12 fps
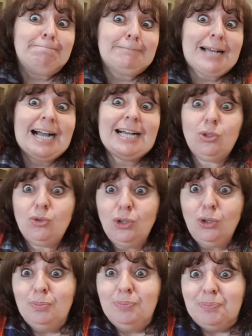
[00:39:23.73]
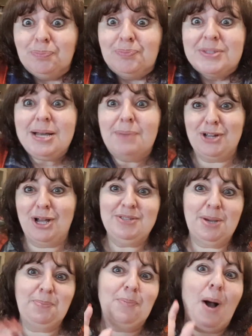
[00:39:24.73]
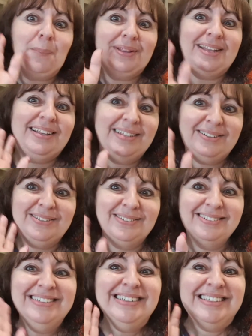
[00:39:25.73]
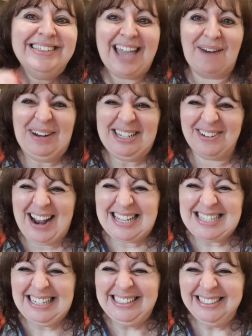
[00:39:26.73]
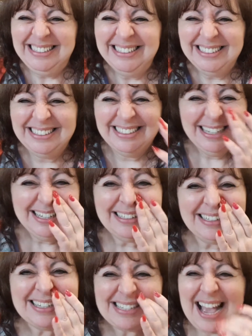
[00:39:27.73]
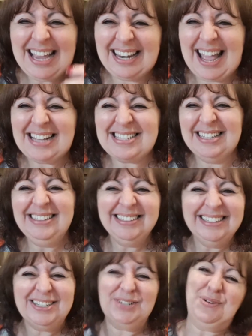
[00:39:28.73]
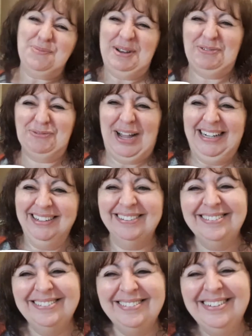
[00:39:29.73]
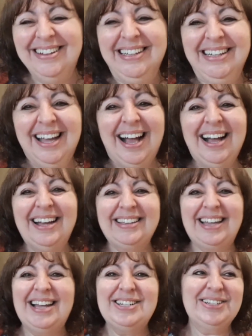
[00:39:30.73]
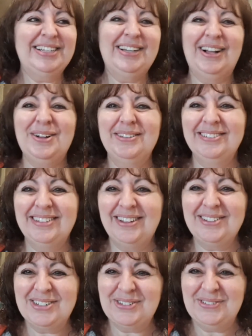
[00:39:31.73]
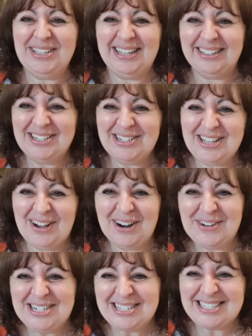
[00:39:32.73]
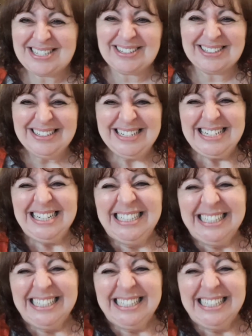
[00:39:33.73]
I don't know. Sometimes I pop in that little character accent, the Italian accent, just for a bit of fun. Occasionally I'll do the English, the Irish, the Scottish.